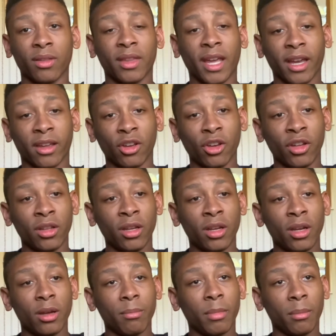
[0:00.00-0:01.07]
that good.
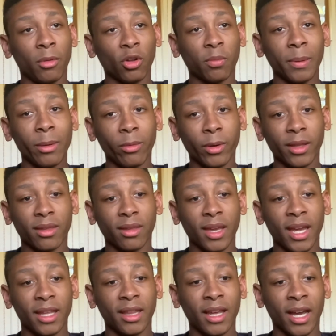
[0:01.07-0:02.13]
But most people would
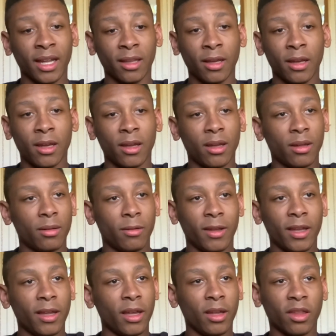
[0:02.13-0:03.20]
say that
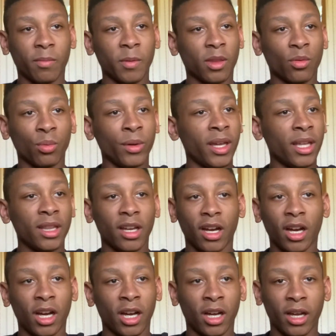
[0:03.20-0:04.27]
it's between
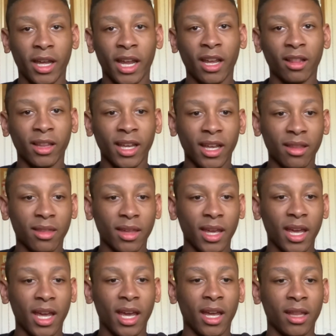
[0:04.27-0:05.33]
Aliens
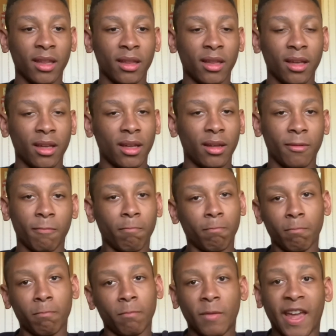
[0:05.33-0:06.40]
and
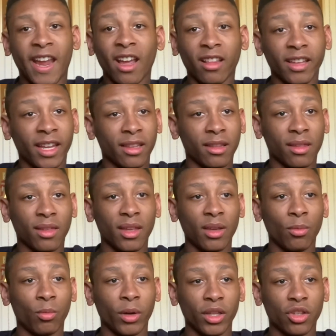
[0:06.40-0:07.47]
Alien to see
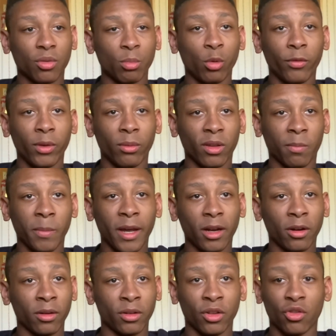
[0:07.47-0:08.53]
which movie was
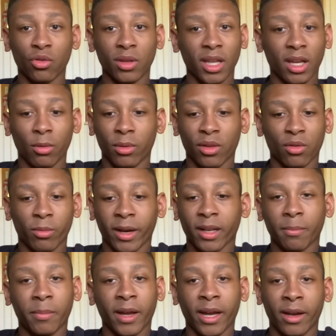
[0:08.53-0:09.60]
better. Did you think it was
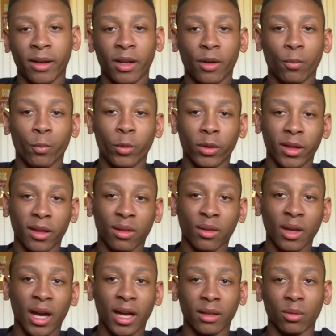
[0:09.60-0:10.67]
directed by Ridley
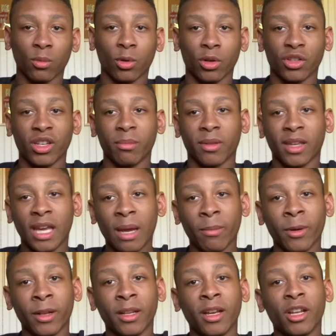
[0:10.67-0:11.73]
Scott or James
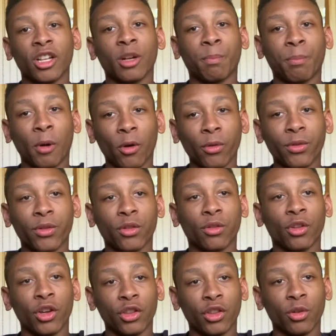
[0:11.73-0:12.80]
Cameron? They're both
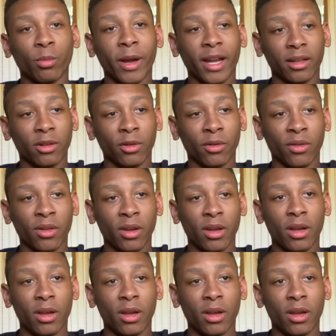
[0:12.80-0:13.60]
good directors,